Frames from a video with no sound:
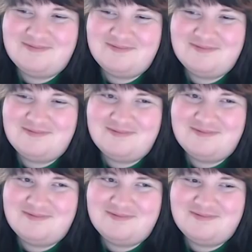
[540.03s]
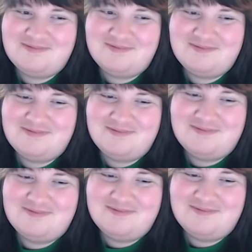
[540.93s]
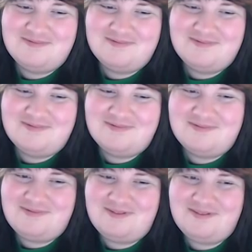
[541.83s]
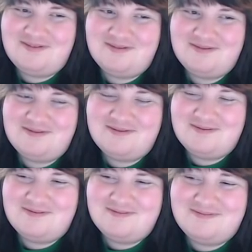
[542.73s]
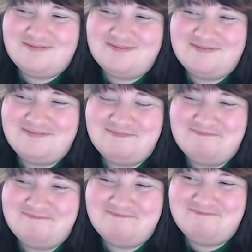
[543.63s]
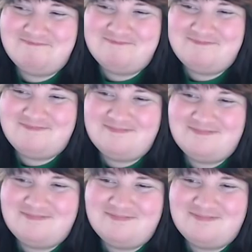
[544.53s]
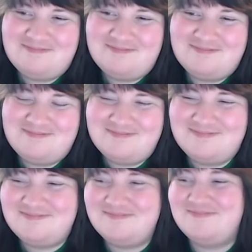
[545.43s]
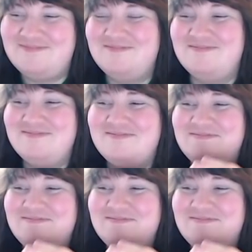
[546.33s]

[no speech]